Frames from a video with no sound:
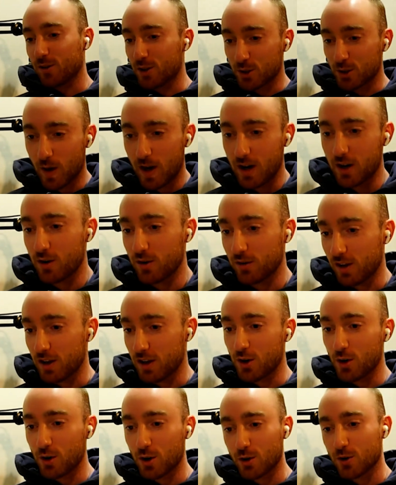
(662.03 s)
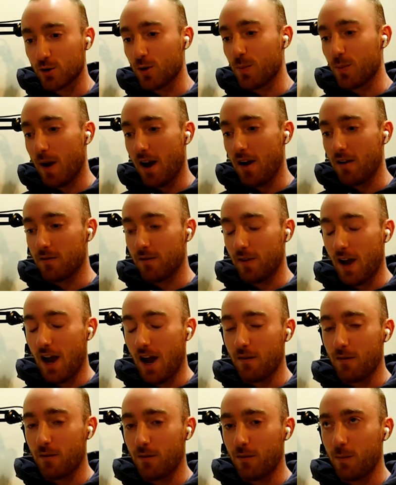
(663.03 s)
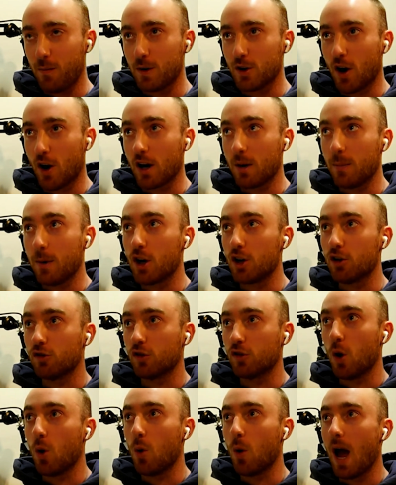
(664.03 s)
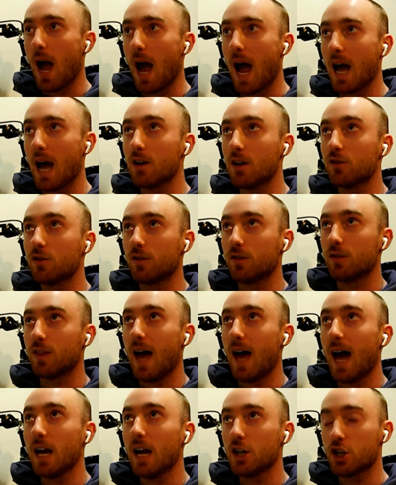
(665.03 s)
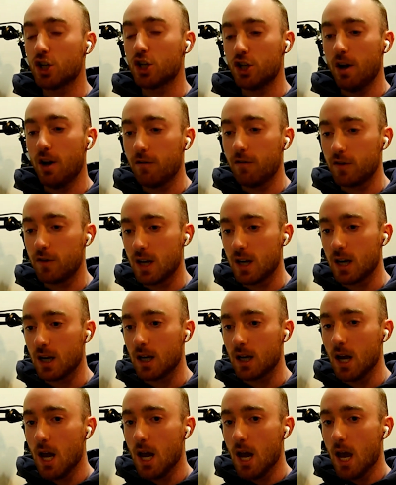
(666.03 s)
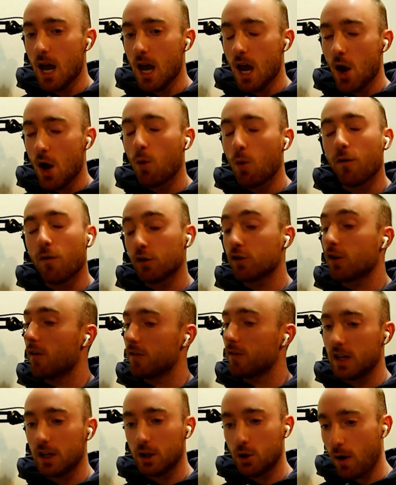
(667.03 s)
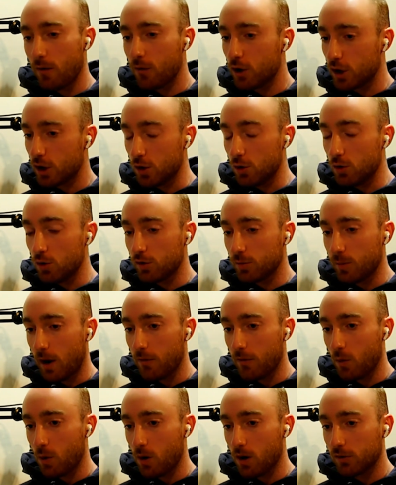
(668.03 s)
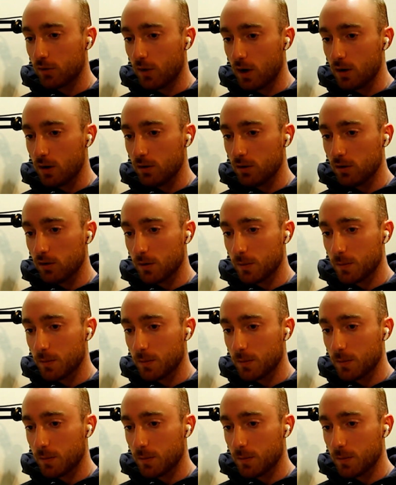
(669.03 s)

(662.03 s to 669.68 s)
traders in your group have been talking about it. So has that shifted? Well, first off, did you ever use my Forex funds?